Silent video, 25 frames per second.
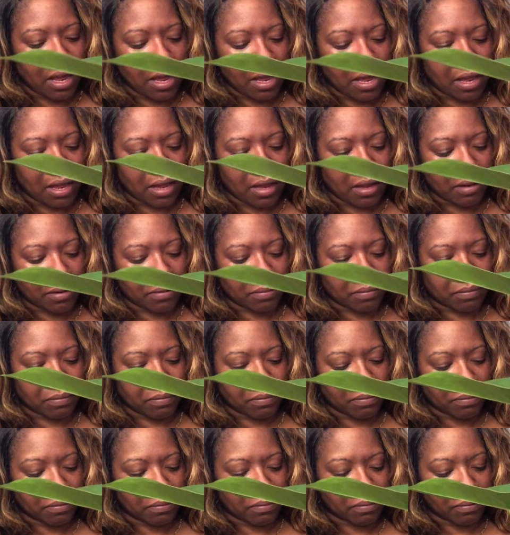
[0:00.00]

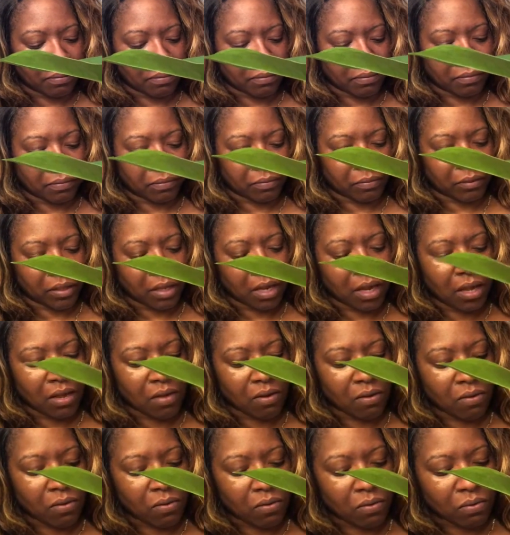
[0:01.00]

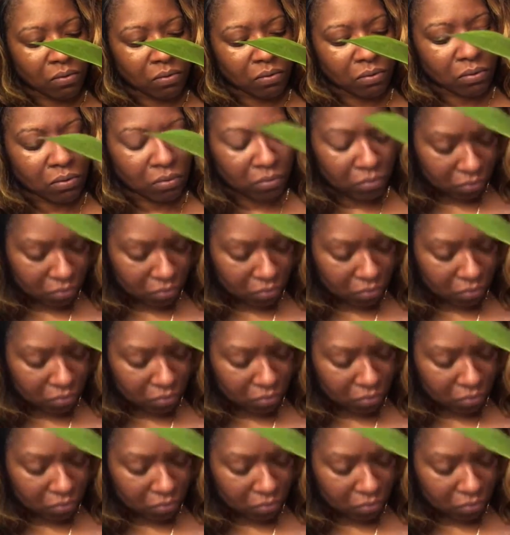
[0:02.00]
Oh,